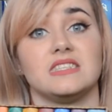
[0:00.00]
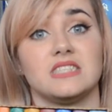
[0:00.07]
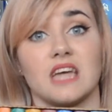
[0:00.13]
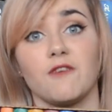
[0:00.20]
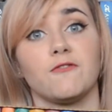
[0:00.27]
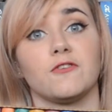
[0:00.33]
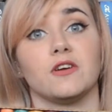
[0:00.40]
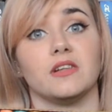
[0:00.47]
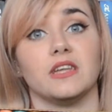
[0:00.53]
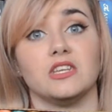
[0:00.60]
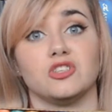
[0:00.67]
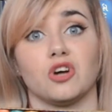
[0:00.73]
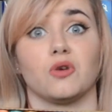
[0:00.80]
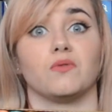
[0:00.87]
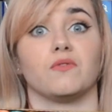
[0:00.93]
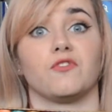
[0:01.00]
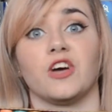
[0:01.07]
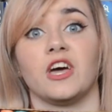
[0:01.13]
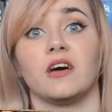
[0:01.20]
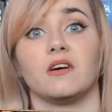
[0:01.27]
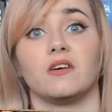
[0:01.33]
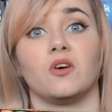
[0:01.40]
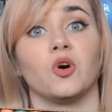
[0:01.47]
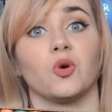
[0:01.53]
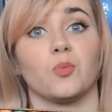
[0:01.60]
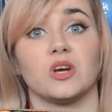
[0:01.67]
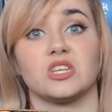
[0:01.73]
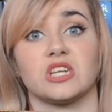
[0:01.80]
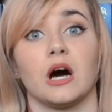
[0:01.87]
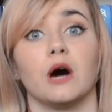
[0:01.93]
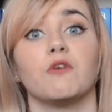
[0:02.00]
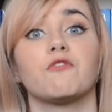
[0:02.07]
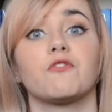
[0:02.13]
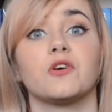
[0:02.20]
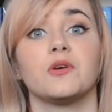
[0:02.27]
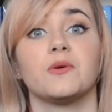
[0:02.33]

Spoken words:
definitely don't fit on my shelf